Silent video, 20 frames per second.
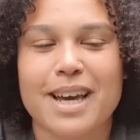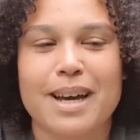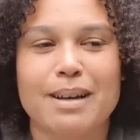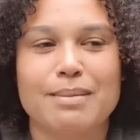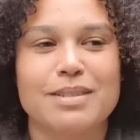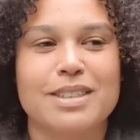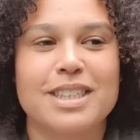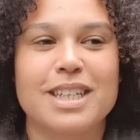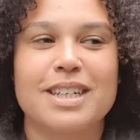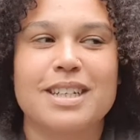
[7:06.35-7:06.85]
I'm
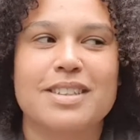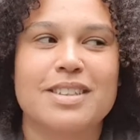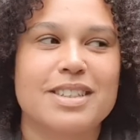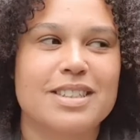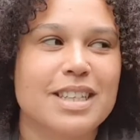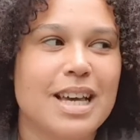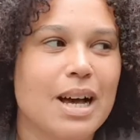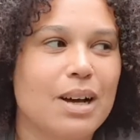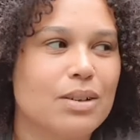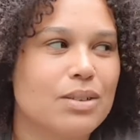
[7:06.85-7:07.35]
still in this
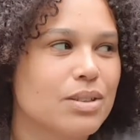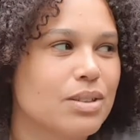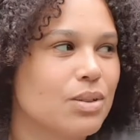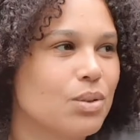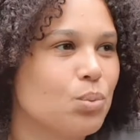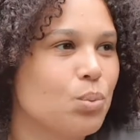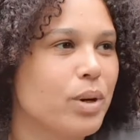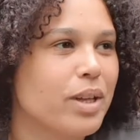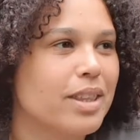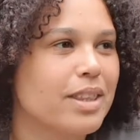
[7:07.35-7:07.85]
house
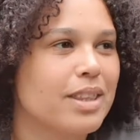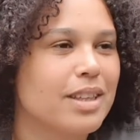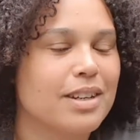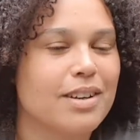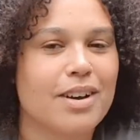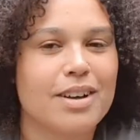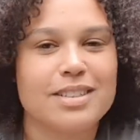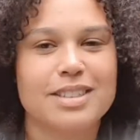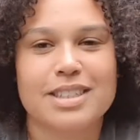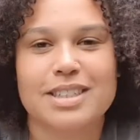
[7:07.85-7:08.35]
with
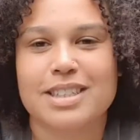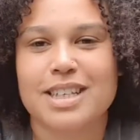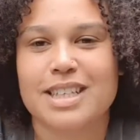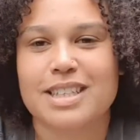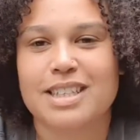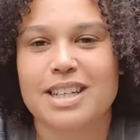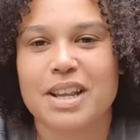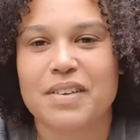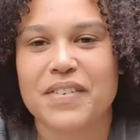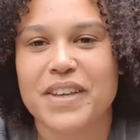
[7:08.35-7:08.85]

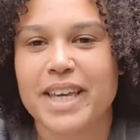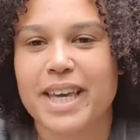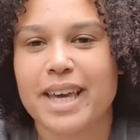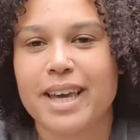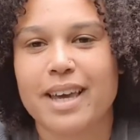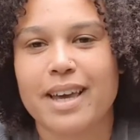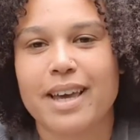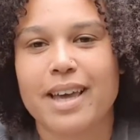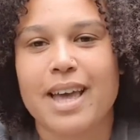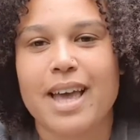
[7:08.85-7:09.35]
narcissists living
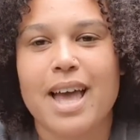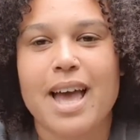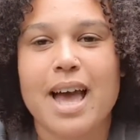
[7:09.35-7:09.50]
here